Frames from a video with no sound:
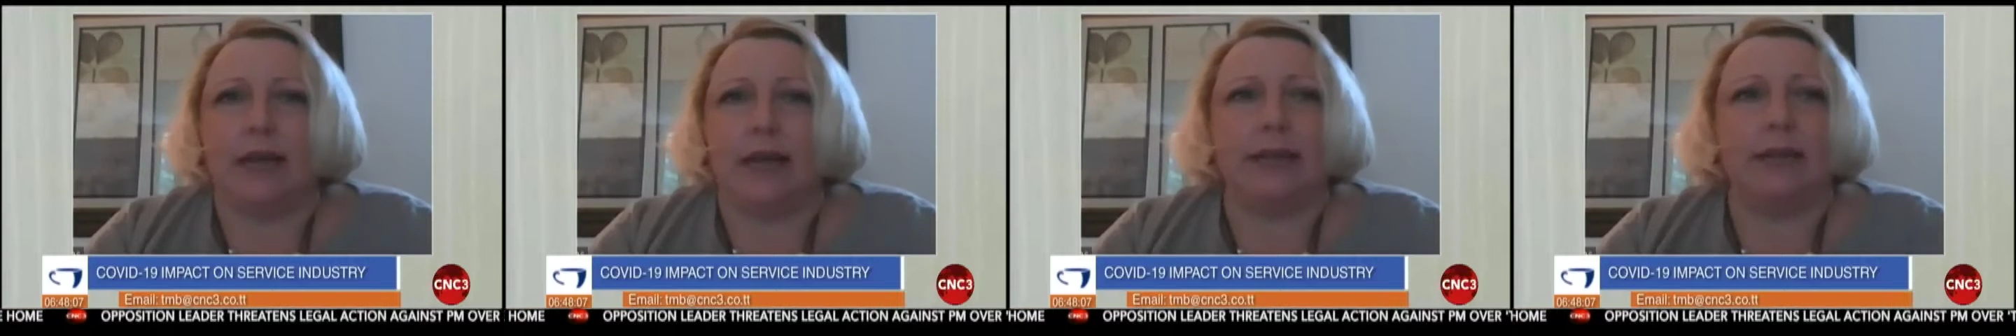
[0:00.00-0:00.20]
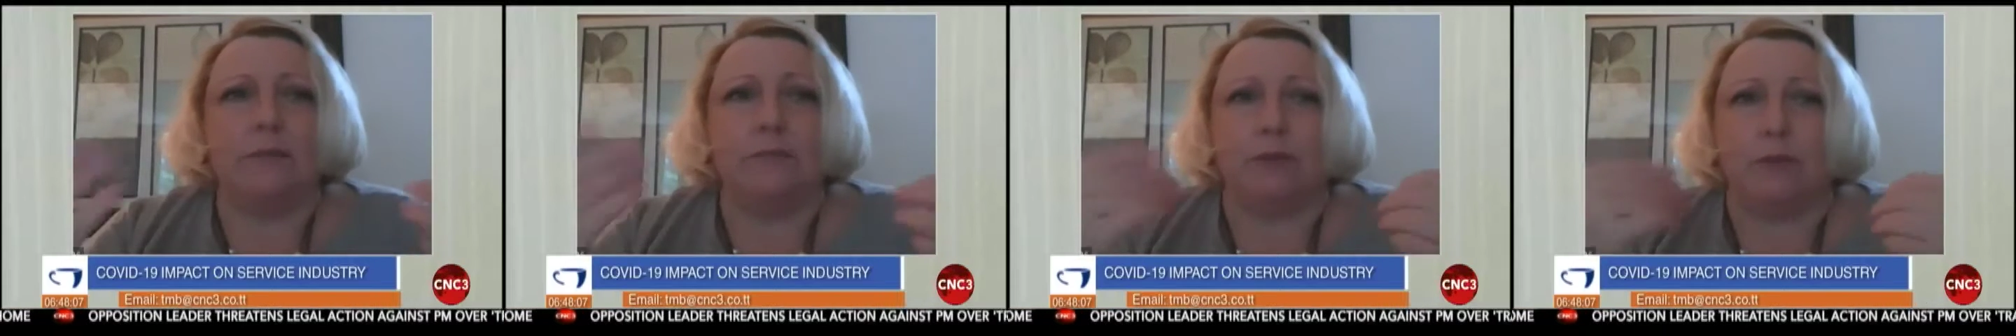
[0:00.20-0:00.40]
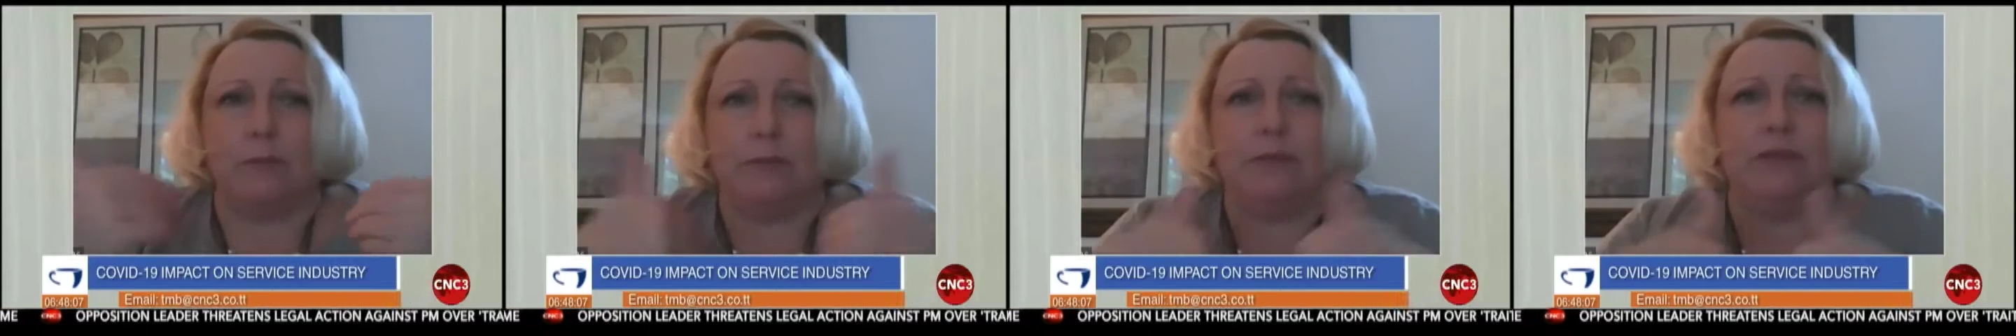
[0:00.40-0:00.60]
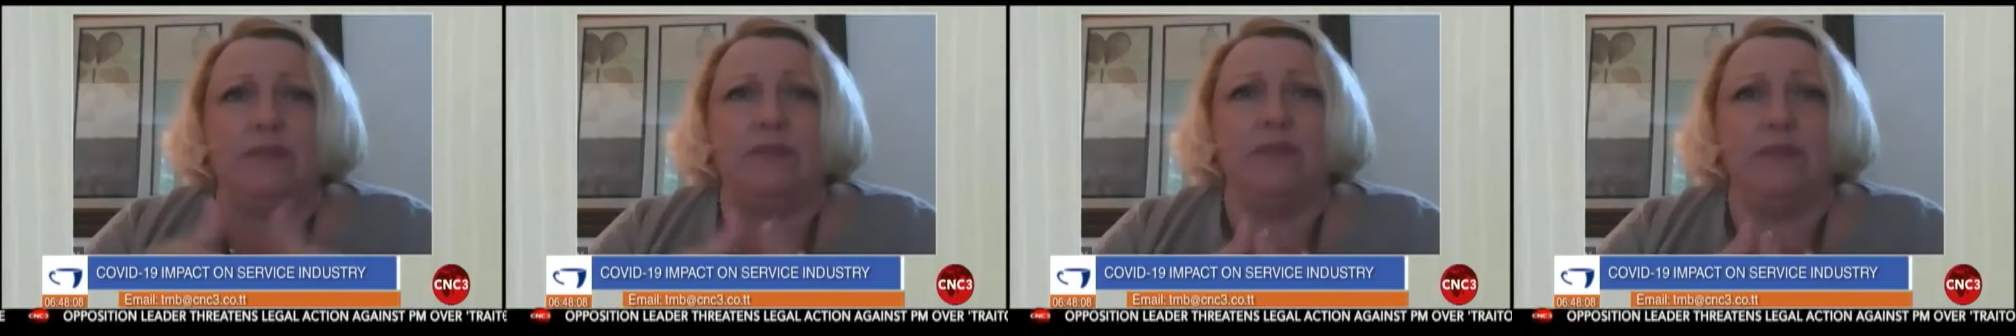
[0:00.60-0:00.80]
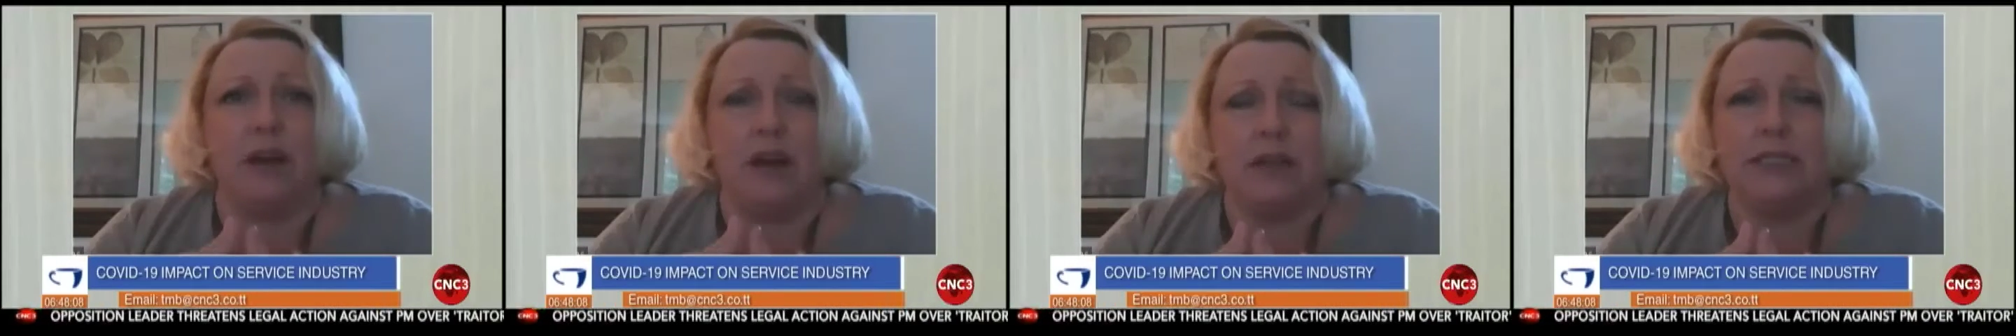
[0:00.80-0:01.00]
I can probably be
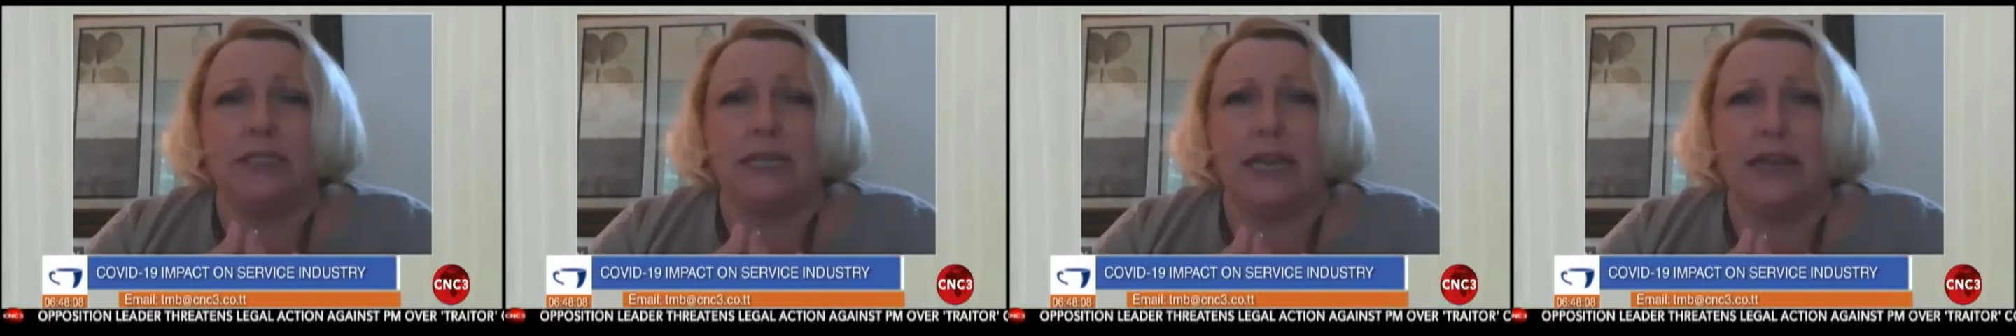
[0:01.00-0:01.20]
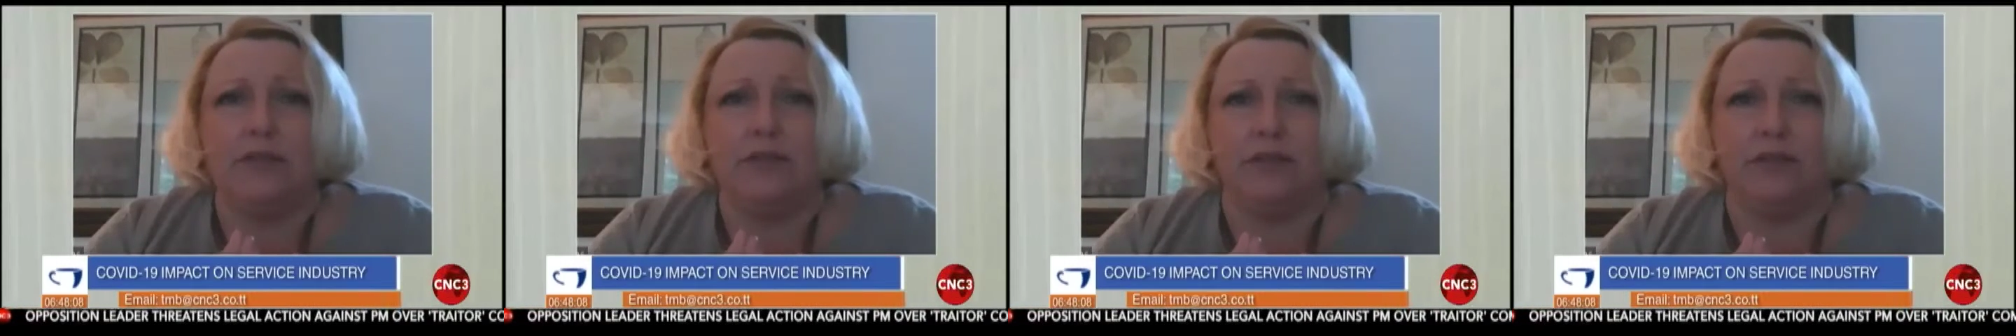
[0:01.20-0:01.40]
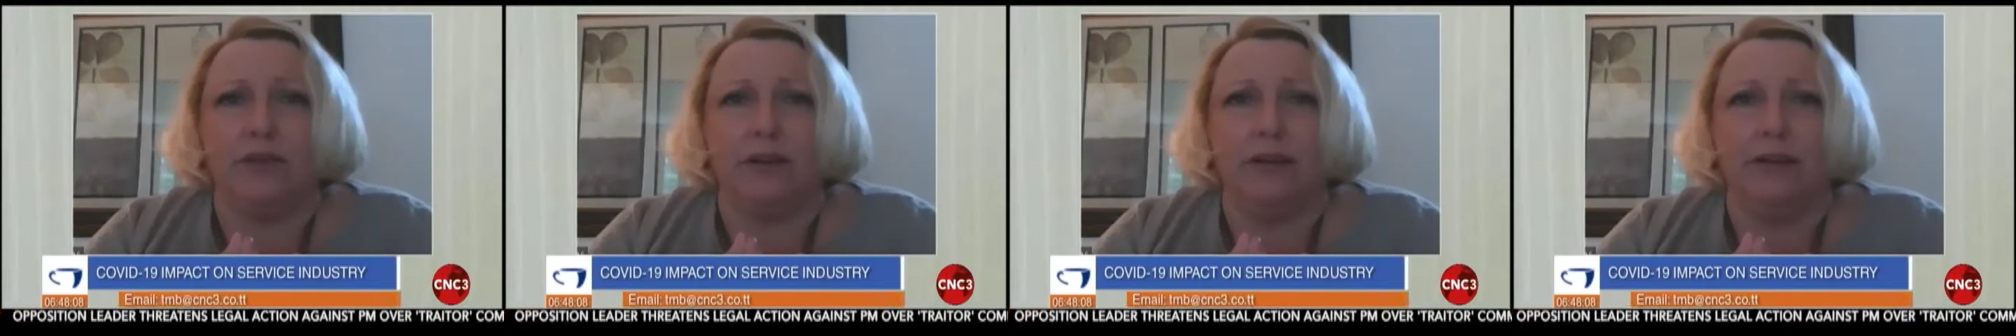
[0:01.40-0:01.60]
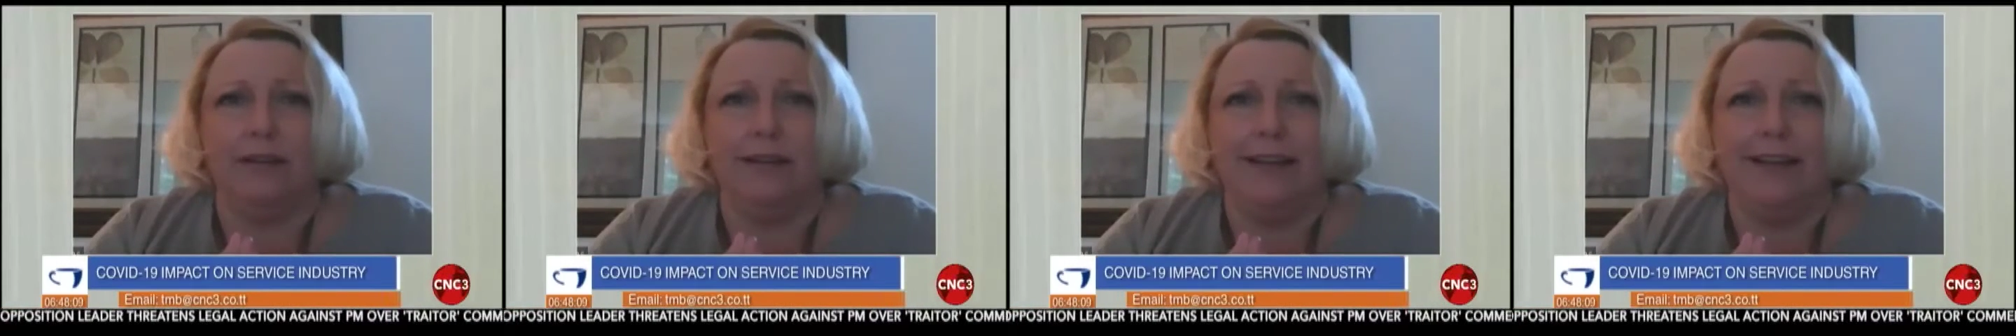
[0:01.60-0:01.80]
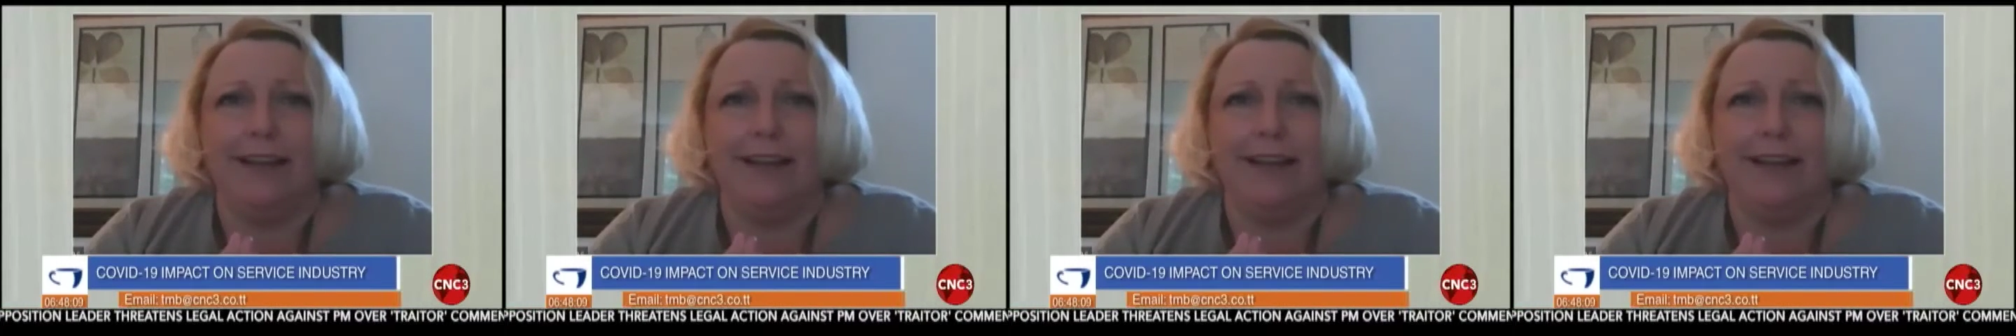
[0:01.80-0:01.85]
far safer